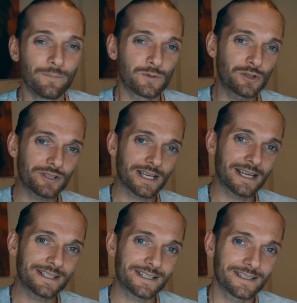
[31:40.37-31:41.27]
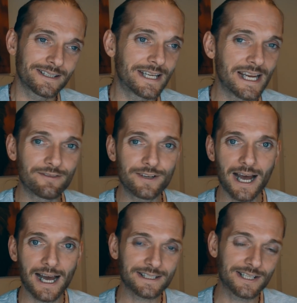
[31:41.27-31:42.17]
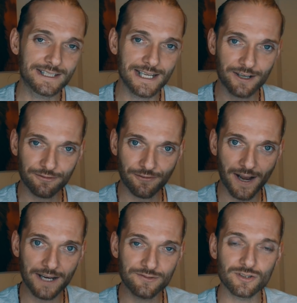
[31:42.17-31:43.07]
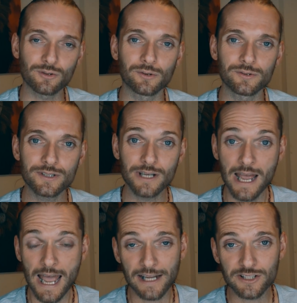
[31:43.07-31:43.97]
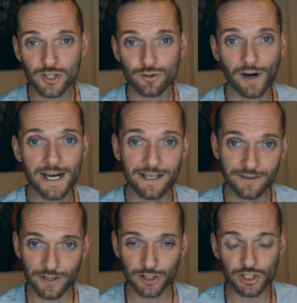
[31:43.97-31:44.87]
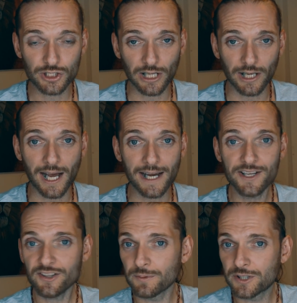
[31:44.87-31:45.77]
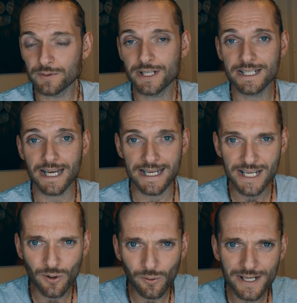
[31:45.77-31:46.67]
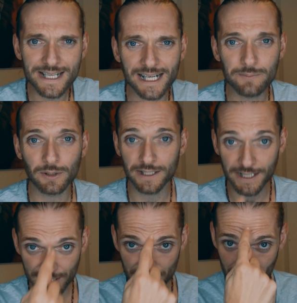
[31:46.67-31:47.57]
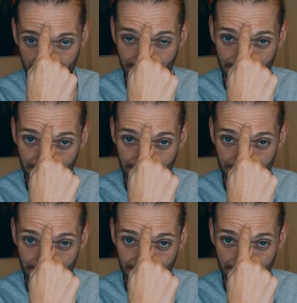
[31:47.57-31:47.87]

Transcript: Just as David had to take 5 stones and strike the Goliath, which was his ego, his animal nature,